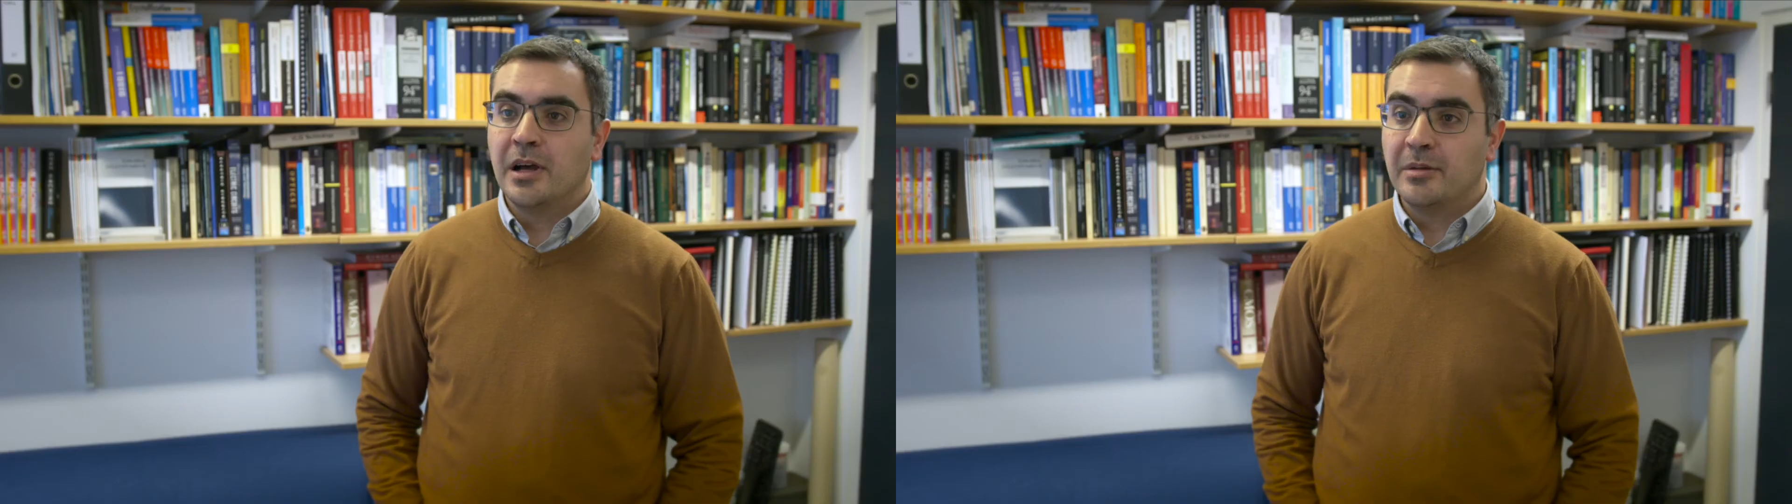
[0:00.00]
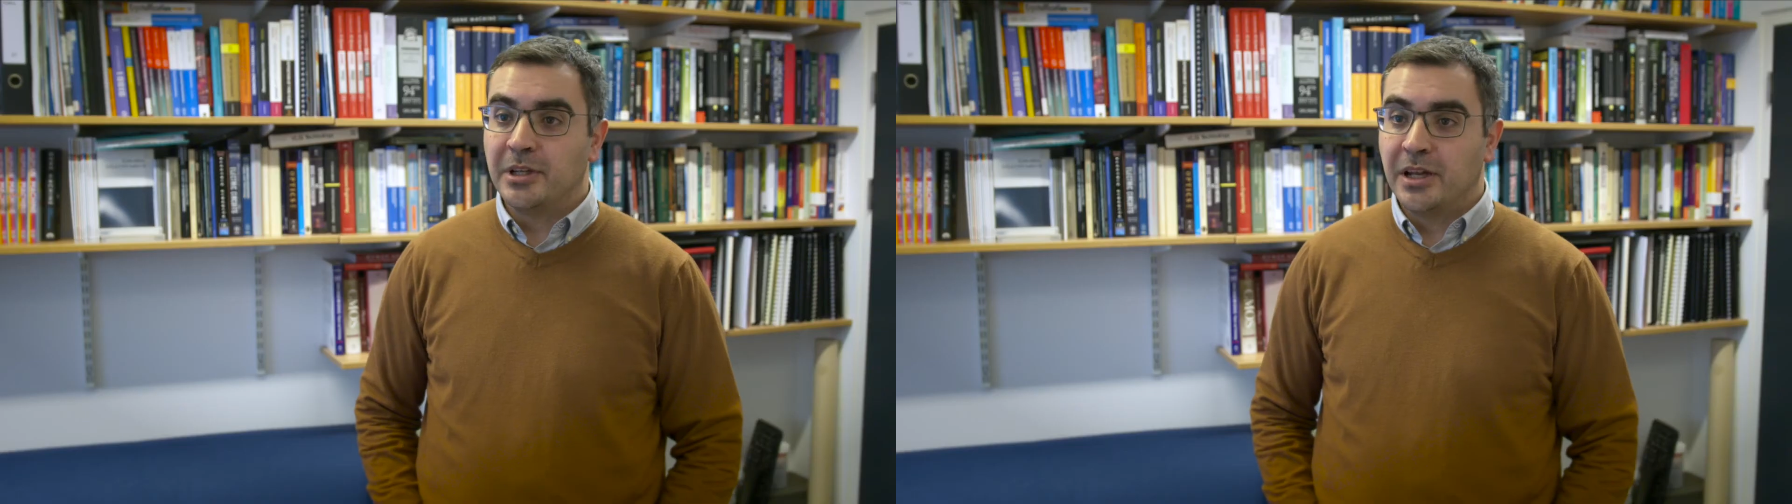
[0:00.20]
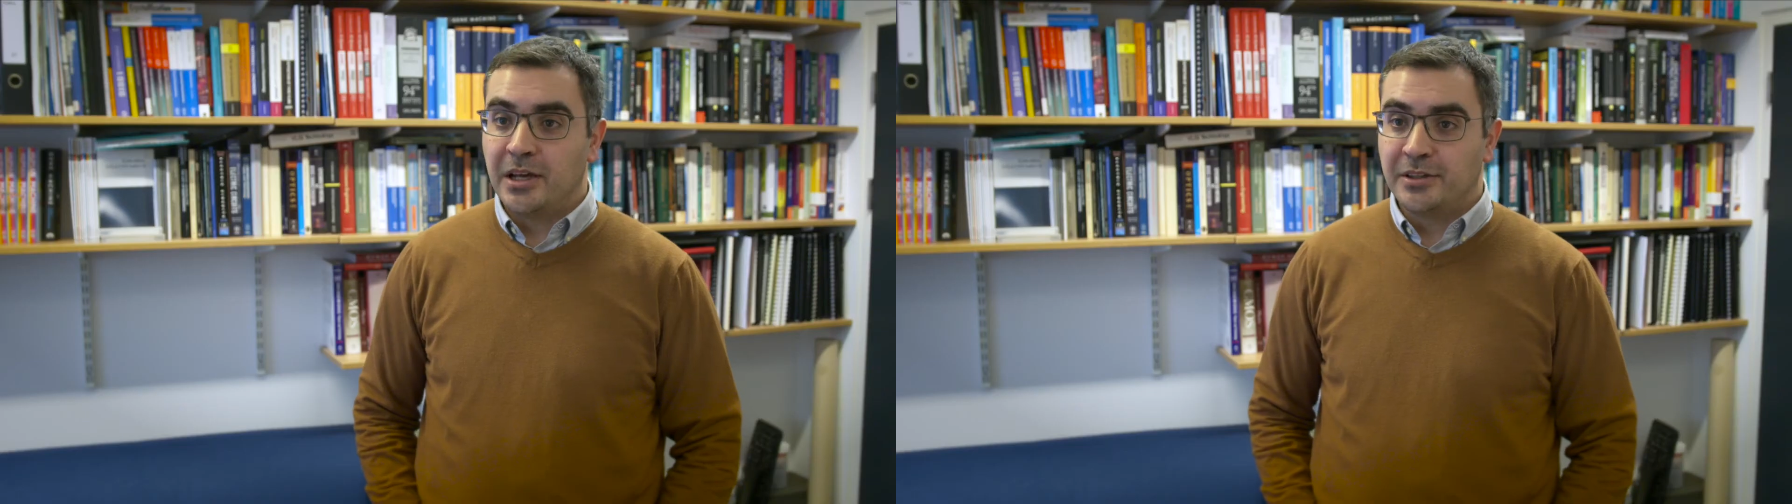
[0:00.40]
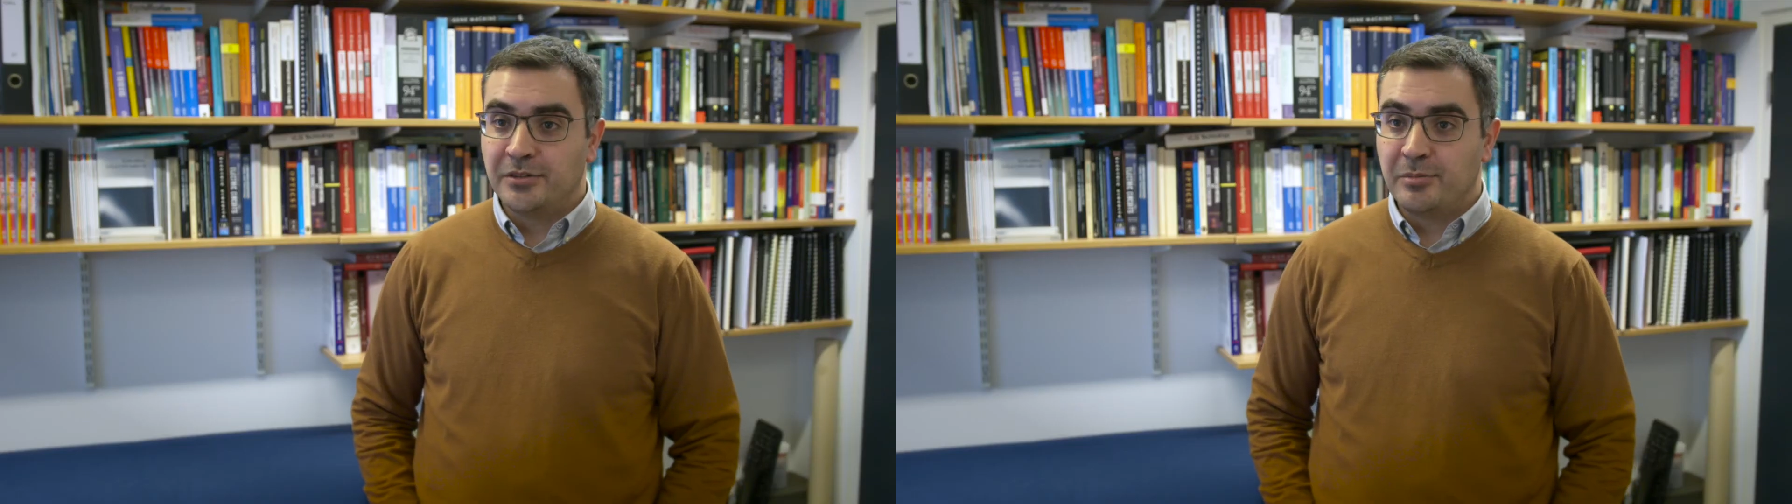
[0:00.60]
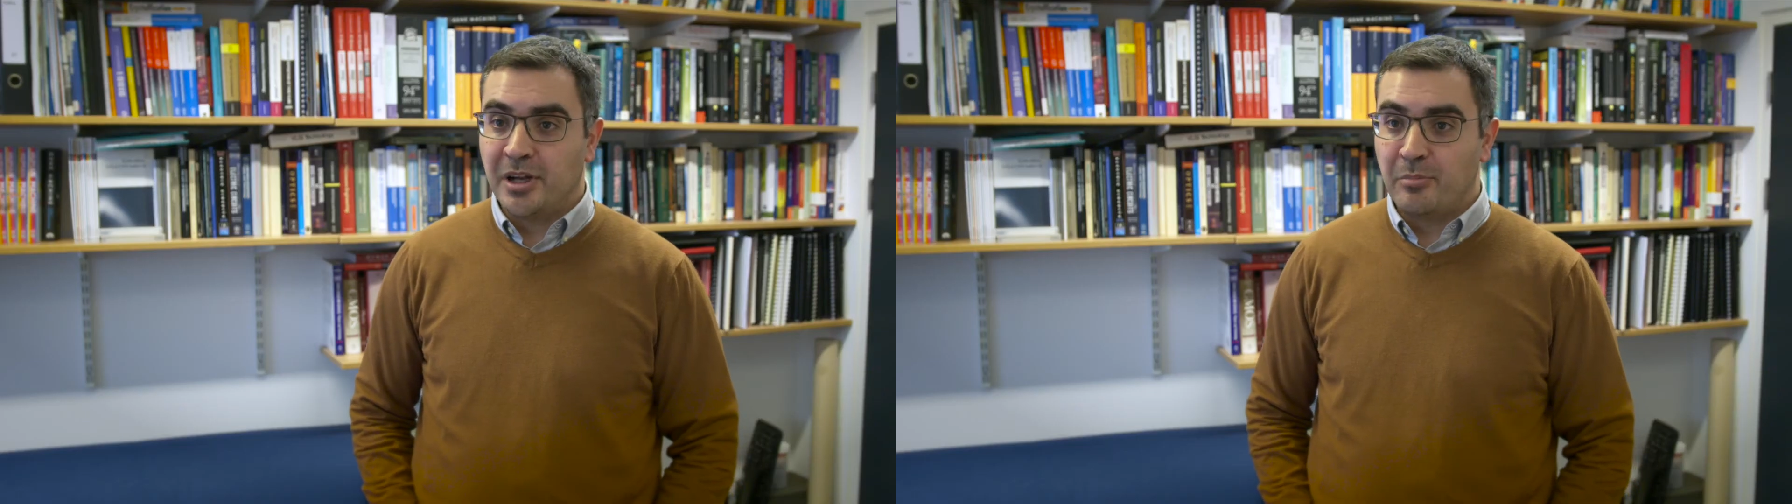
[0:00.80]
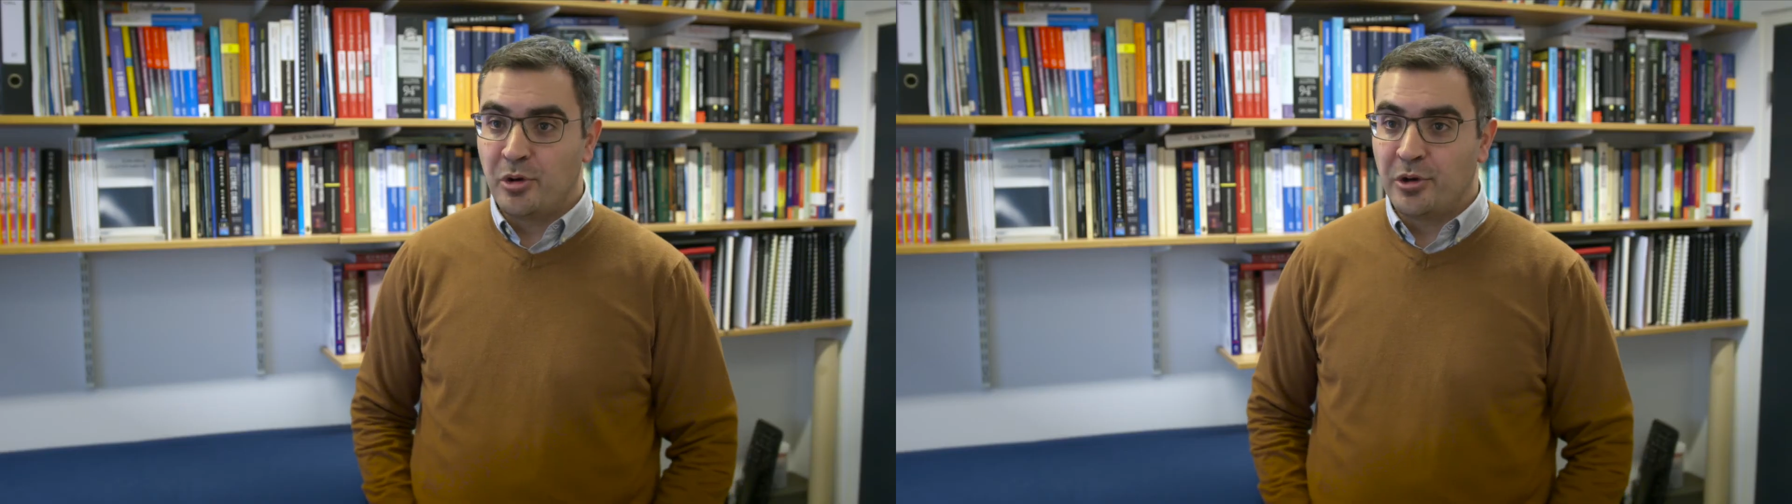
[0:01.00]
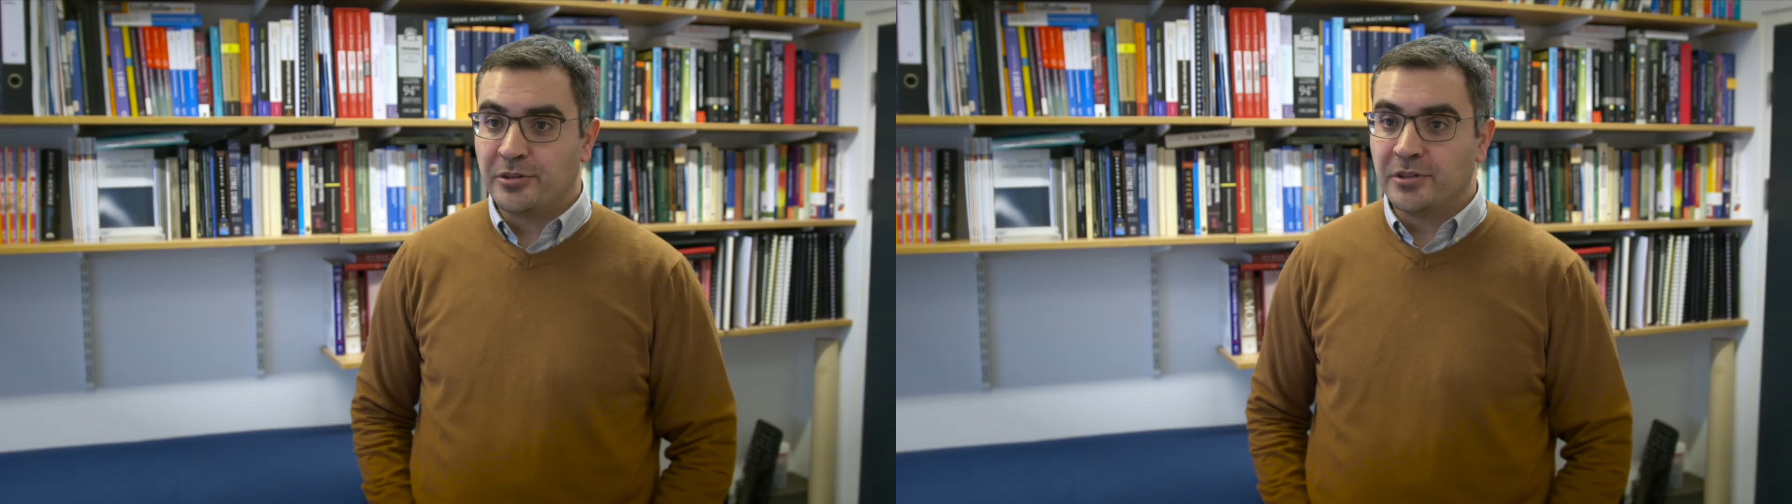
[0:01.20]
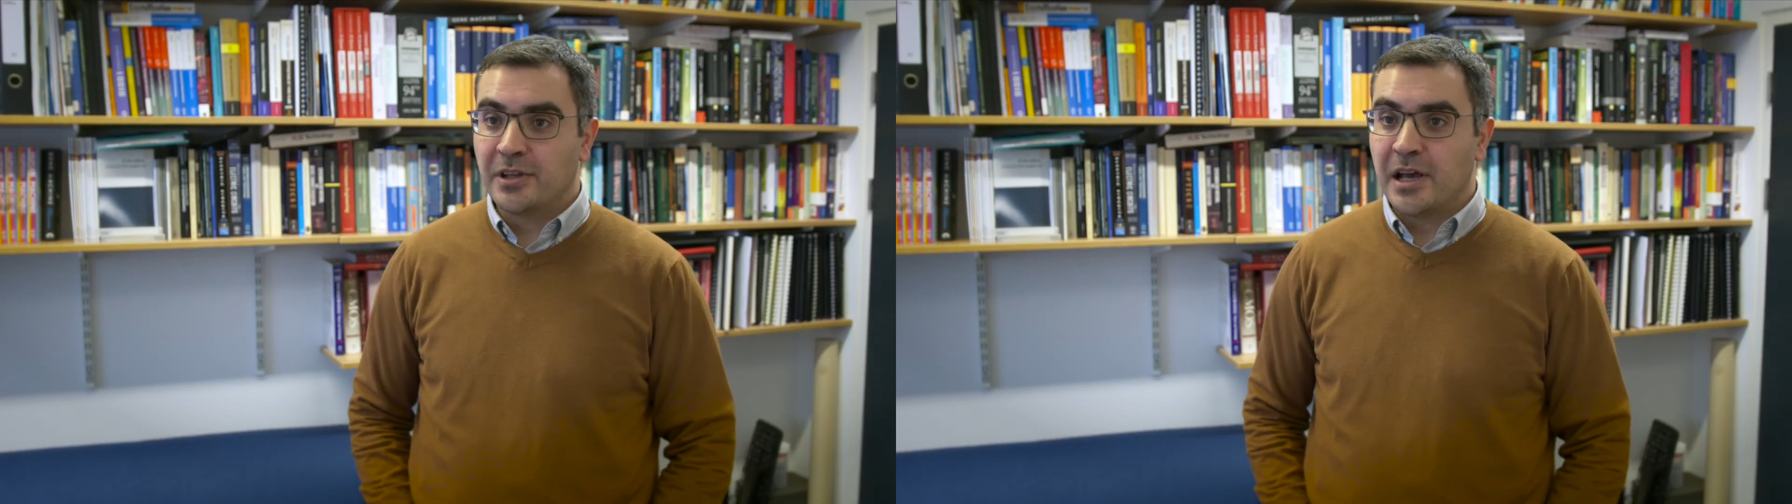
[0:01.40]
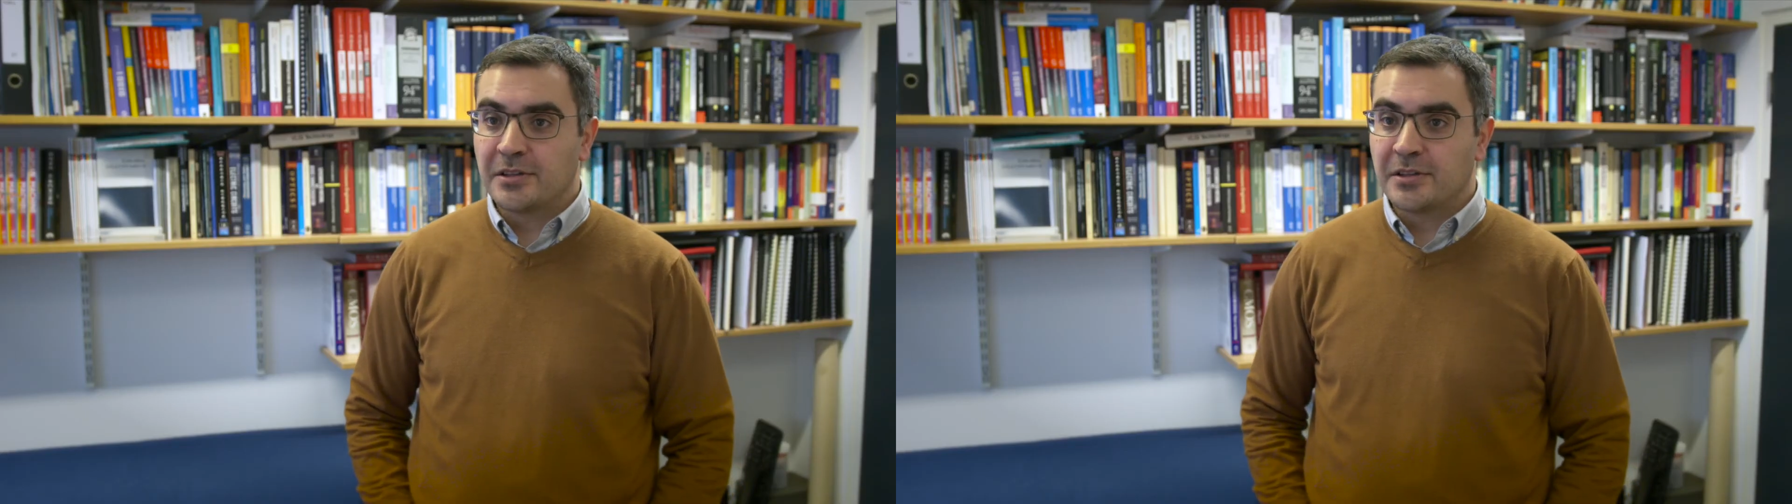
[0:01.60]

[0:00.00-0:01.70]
I'm delighted to have been appointed